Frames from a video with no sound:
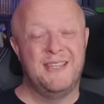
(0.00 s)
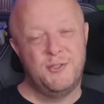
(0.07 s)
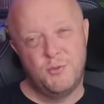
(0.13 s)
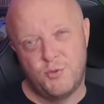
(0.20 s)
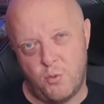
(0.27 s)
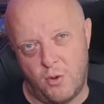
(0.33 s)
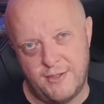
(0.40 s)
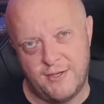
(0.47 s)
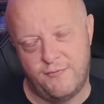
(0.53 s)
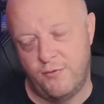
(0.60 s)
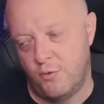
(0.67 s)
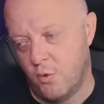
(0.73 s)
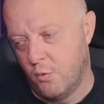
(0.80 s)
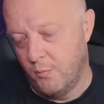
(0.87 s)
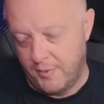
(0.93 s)
was quite
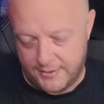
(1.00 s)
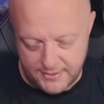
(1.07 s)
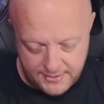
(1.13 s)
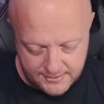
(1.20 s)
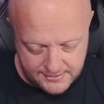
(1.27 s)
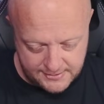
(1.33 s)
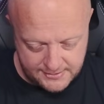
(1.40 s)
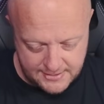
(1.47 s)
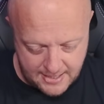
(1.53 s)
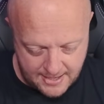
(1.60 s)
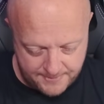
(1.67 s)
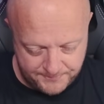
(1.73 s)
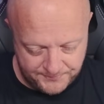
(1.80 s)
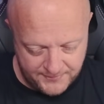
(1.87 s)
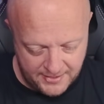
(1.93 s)
difficult because
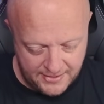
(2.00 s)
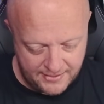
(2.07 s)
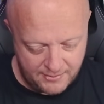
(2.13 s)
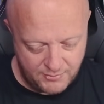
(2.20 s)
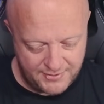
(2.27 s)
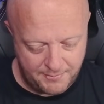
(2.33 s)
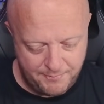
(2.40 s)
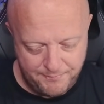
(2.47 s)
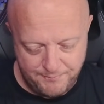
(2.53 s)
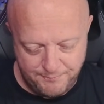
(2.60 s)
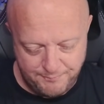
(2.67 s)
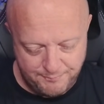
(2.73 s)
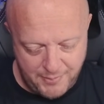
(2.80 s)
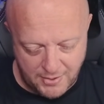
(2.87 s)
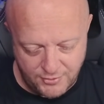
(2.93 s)
there was a
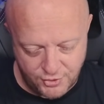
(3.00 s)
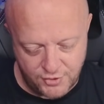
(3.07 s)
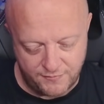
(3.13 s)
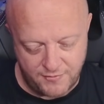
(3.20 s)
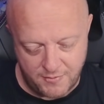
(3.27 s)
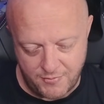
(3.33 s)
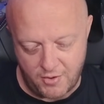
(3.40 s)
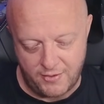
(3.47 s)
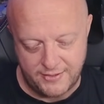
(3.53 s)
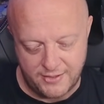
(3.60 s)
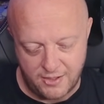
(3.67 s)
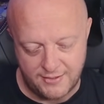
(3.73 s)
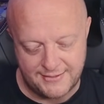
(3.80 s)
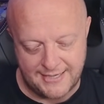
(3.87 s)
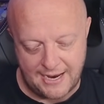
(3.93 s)
bunch of them that I
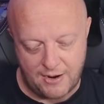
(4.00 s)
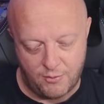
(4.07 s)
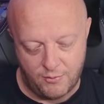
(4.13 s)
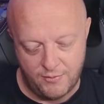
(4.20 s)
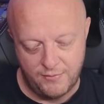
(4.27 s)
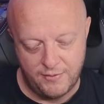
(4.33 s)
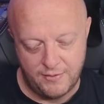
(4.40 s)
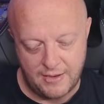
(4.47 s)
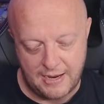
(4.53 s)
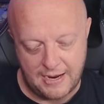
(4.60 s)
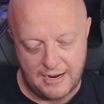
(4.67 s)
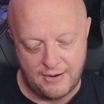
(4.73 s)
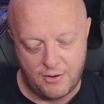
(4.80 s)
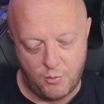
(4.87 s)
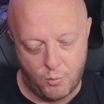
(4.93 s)
cut out,
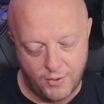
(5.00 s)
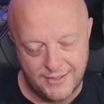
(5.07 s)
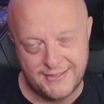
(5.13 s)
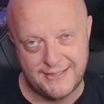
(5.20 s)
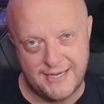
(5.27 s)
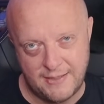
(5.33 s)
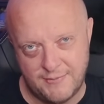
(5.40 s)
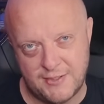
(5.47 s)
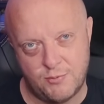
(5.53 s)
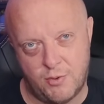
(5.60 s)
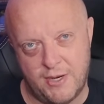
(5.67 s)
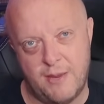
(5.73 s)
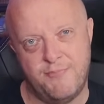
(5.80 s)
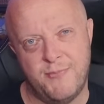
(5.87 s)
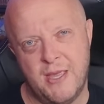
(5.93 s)
and I wanted to keep this one
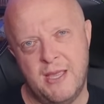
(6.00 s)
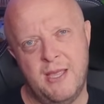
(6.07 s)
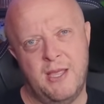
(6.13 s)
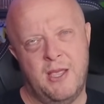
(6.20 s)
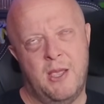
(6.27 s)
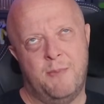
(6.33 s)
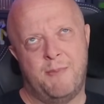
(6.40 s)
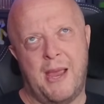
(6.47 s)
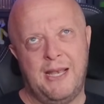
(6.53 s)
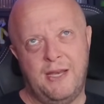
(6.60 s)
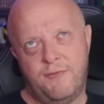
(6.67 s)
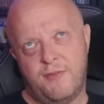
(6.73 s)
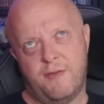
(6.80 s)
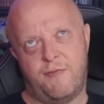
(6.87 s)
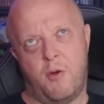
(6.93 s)
in, mainly
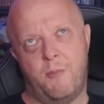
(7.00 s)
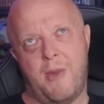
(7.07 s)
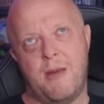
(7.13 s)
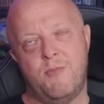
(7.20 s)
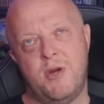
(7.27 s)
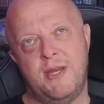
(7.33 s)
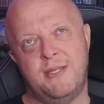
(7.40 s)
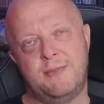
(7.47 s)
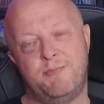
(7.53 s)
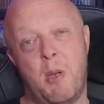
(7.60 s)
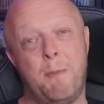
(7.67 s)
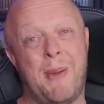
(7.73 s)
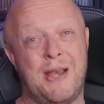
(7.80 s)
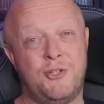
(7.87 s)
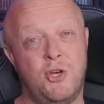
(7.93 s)
for the fond memories, but
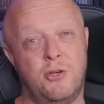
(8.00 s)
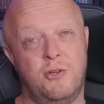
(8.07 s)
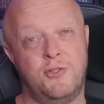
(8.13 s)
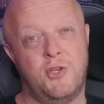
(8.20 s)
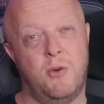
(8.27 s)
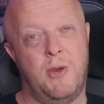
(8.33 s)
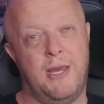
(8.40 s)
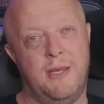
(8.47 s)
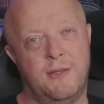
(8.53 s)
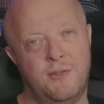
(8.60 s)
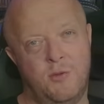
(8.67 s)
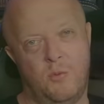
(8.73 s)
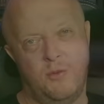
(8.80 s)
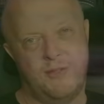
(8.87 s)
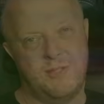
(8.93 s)
Banjo Kazooie, towards the